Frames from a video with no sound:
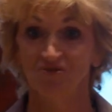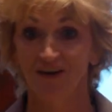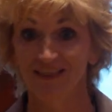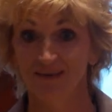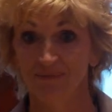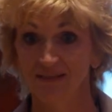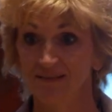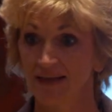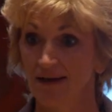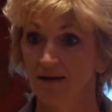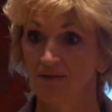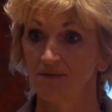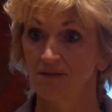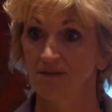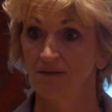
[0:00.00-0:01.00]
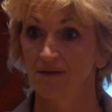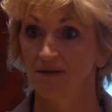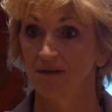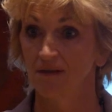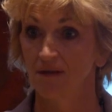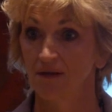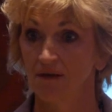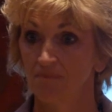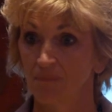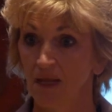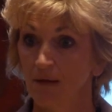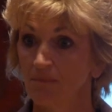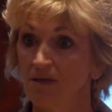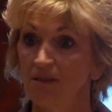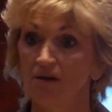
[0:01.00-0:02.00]
train them in sales.
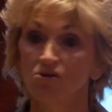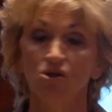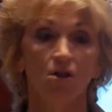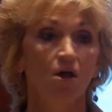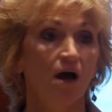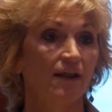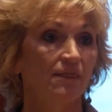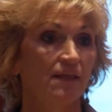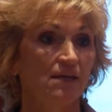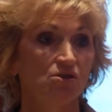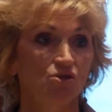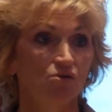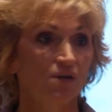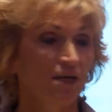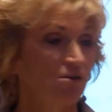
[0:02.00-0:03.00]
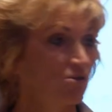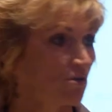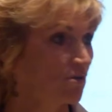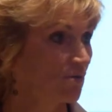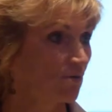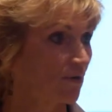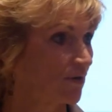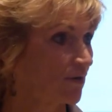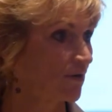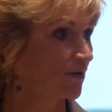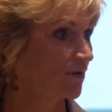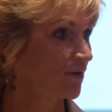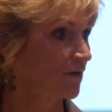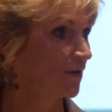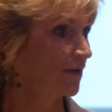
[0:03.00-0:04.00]
But there's a lot of things you can do.
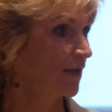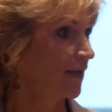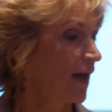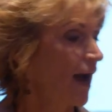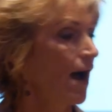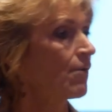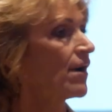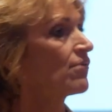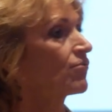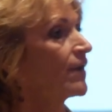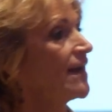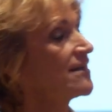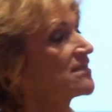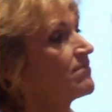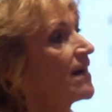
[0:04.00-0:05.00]
How I Raised